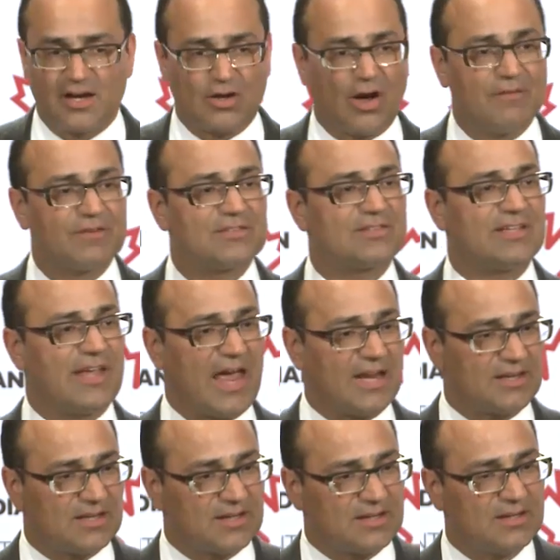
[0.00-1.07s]
and obviously
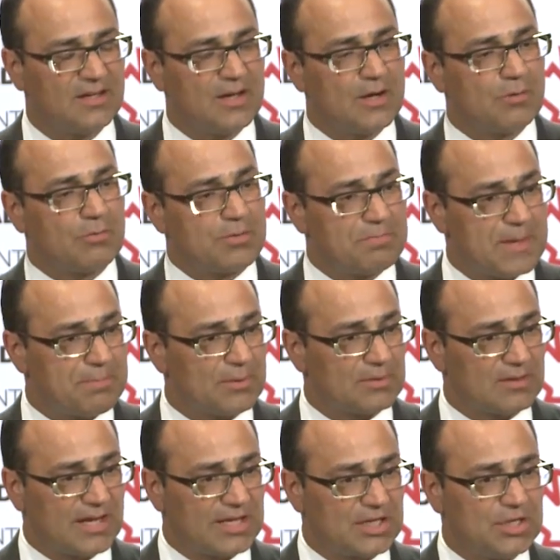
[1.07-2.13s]
ending with
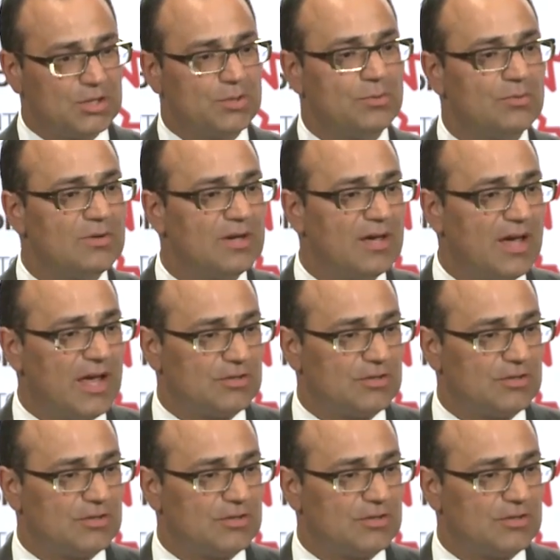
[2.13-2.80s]
people like you